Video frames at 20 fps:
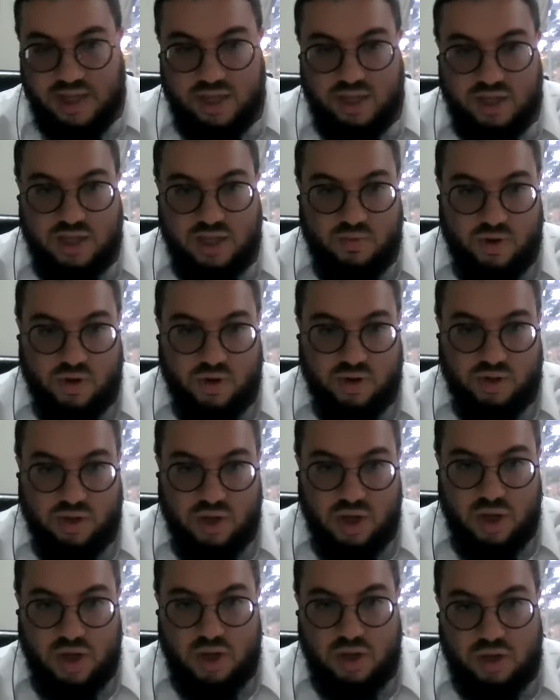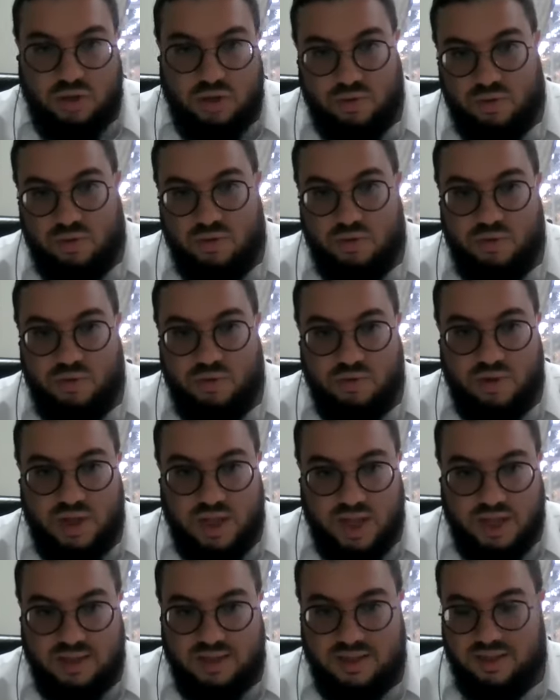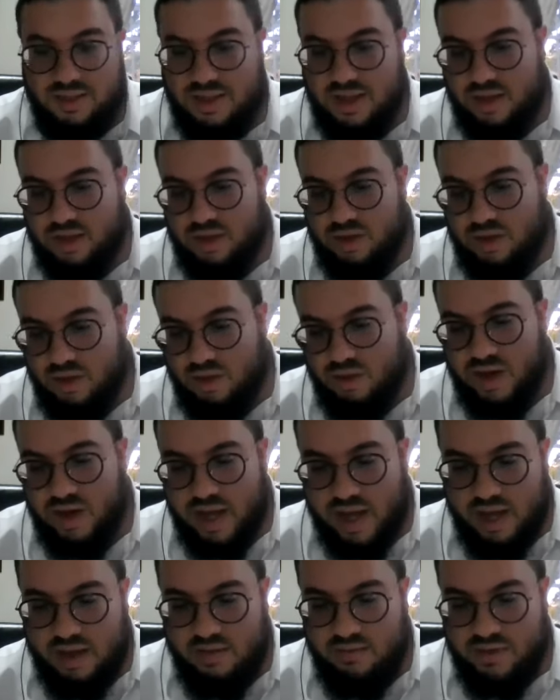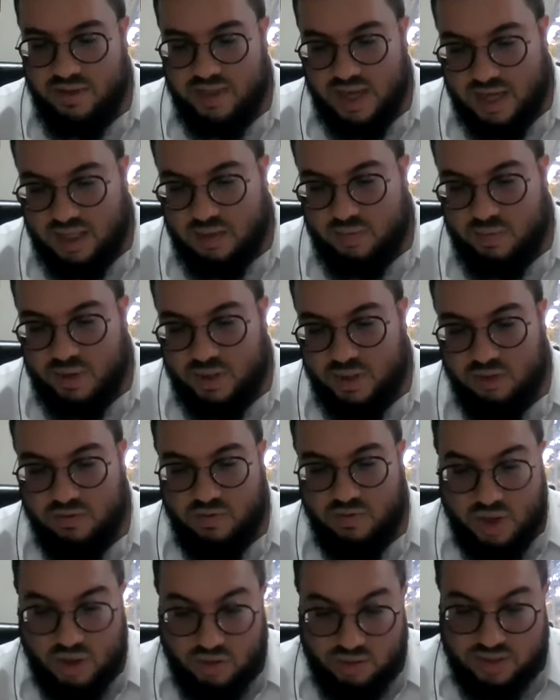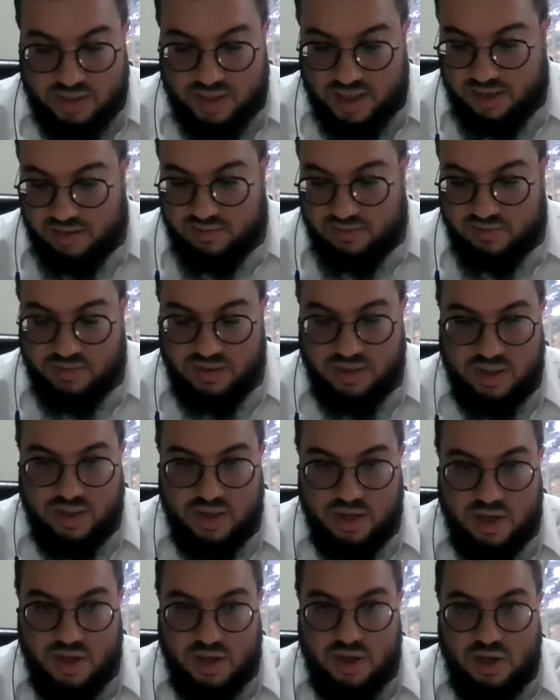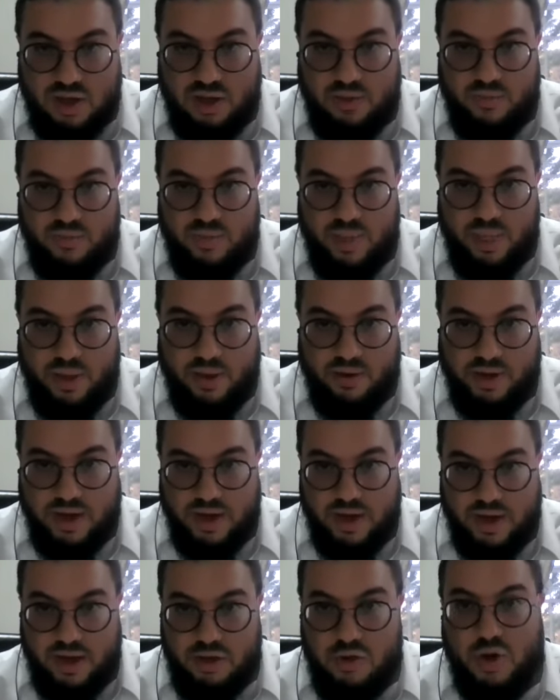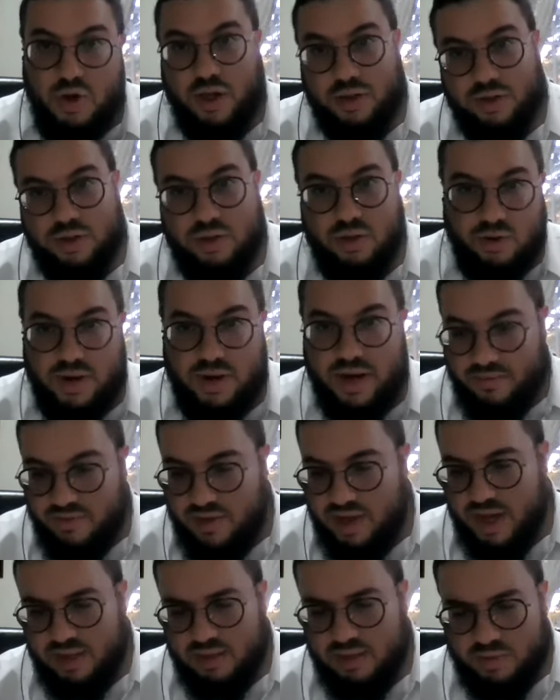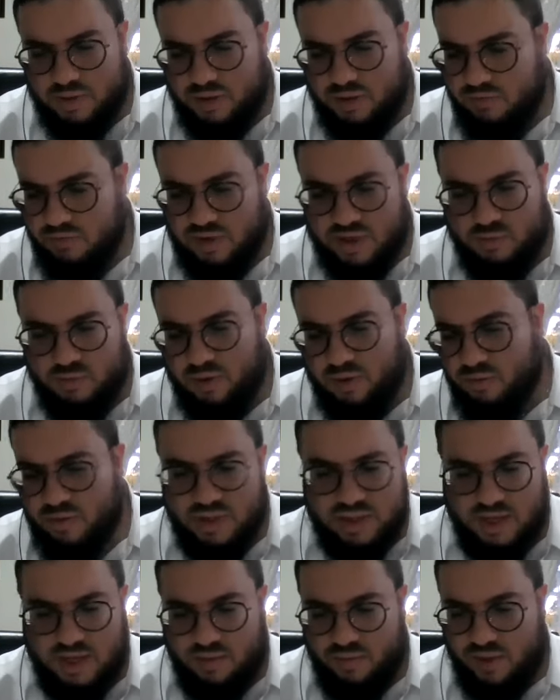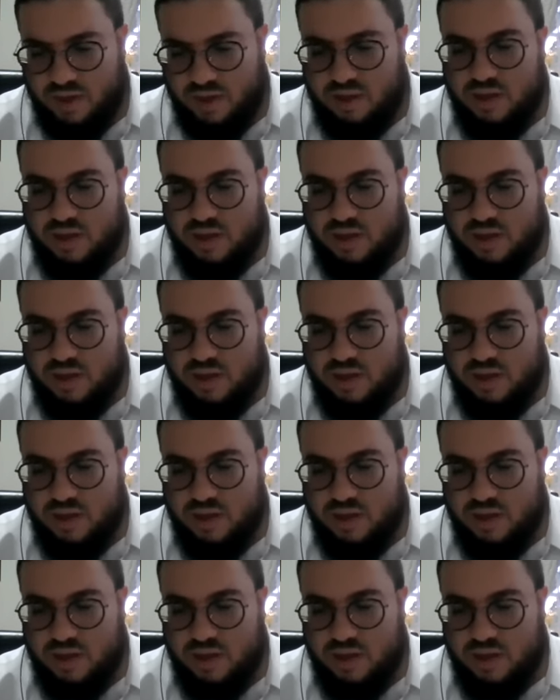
Shimon. Through this, that you don't have this aspect of Yosef, okay, you also don't have the aspect of Shimon. What does that mean?